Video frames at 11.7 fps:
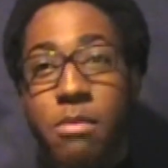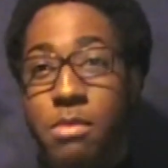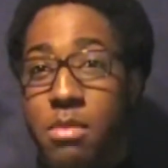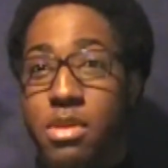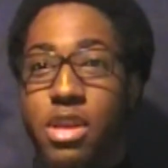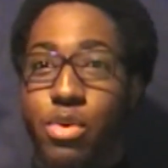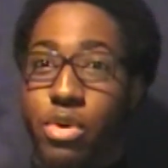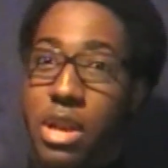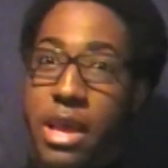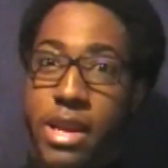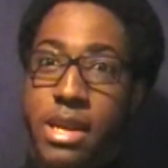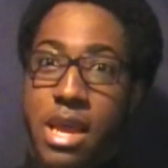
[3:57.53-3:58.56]
Maybe they were
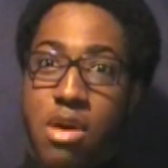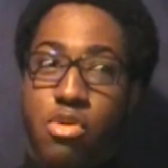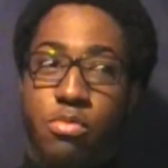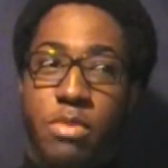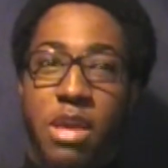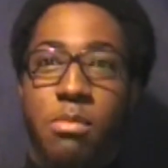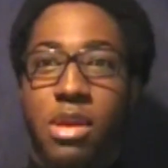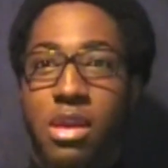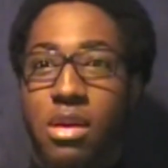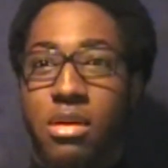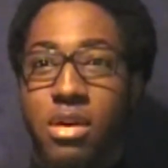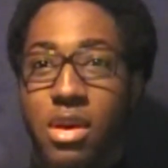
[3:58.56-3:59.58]
lying down.
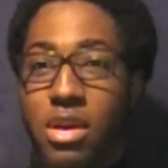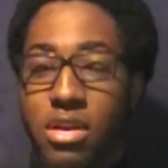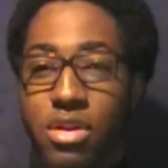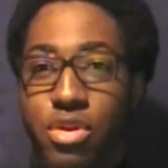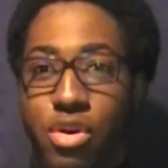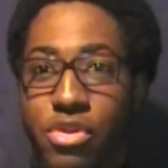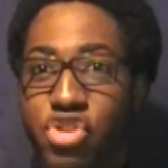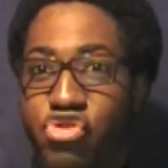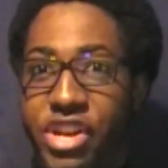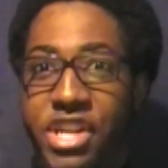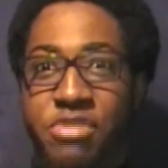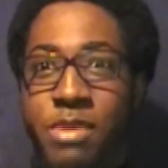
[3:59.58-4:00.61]
Maybe, the
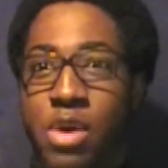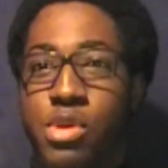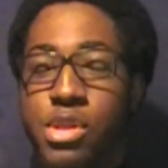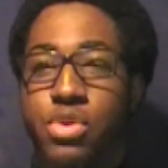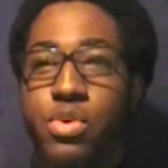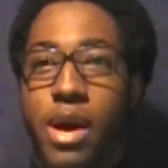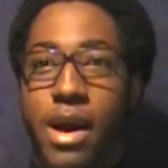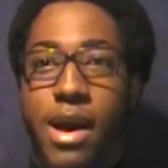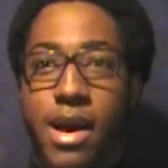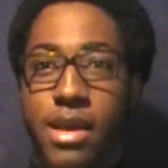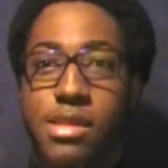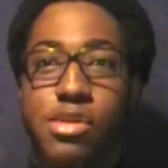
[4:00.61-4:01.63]
drainage bag was too
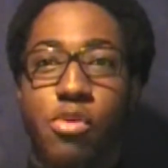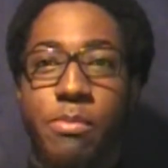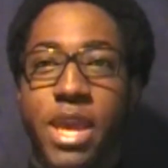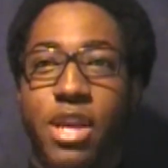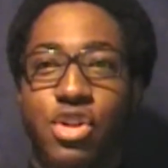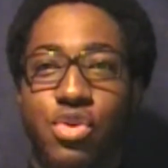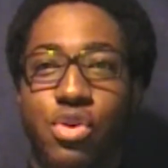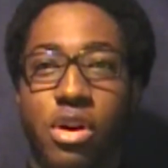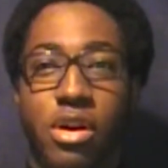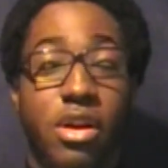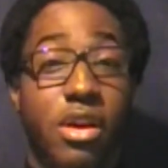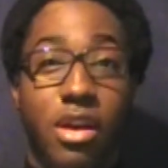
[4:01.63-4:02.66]
high. So make
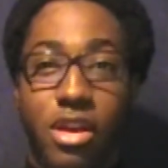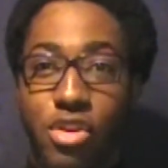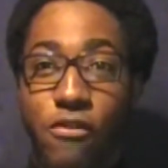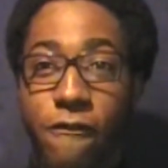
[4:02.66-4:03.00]
sure you